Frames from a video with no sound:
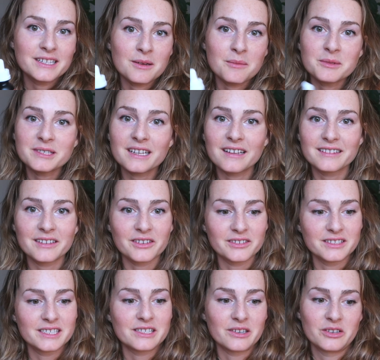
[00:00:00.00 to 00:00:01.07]
almost like a little
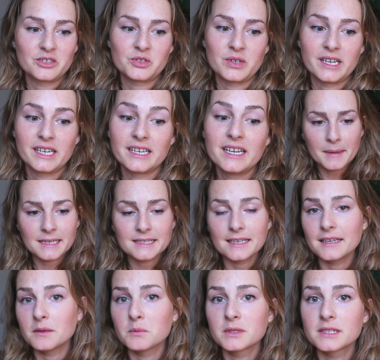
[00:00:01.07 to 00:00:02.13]
dessert treat. Mix it
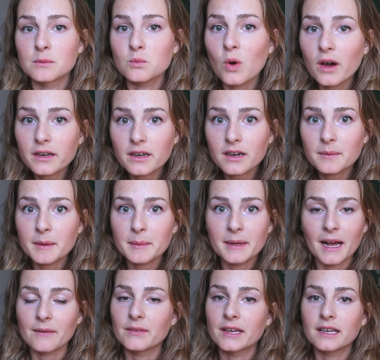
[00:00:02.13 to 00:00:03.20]
in with some water, maybe
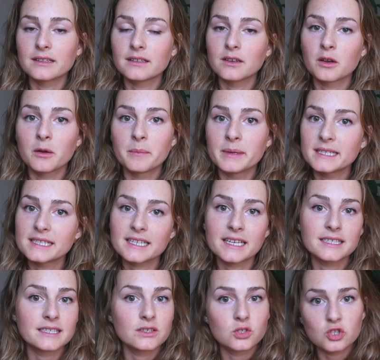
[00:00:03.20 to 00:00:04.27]
have like a little
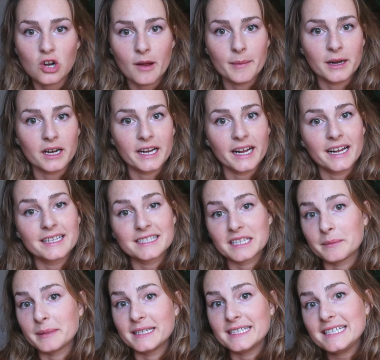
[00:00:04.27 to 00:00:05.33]
hibiscus and strawberry
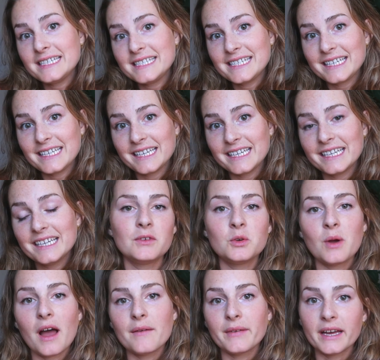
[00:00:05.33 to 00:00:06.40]
CBD tea. If
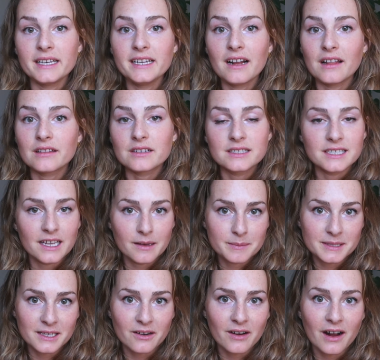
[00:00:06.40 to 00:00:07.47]
you have any other
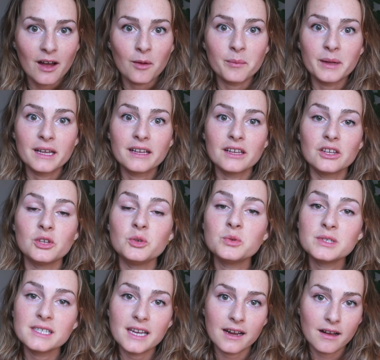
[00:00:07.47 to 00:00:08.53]
tips that are helping
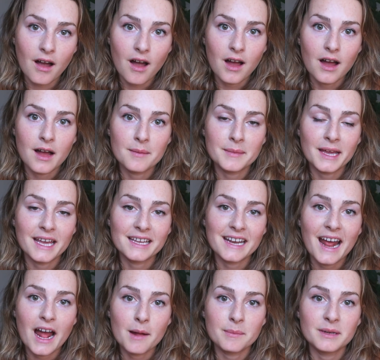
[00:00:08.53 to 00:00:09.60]
you stay calm and
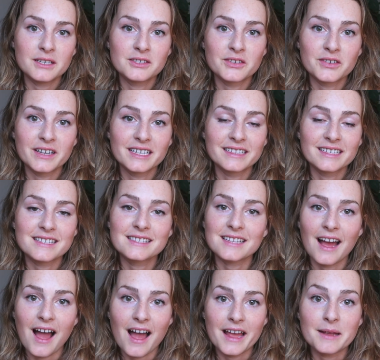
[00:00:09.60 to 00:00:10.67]
happy during this
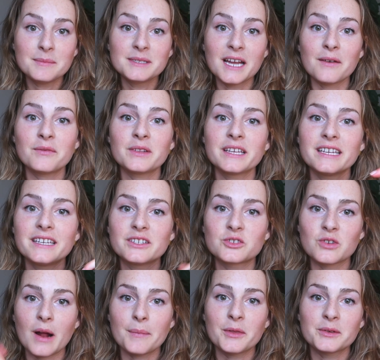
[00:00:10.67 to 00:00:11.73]
time, definitely
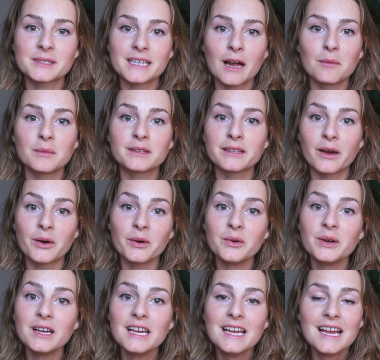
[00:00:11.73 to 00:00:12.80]
drop those down
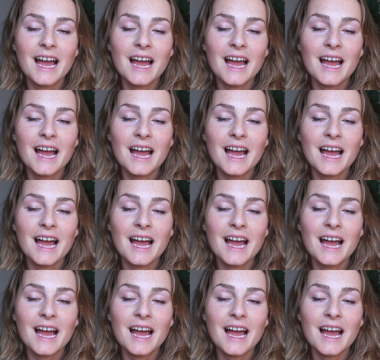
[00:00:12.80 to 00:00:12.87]
below.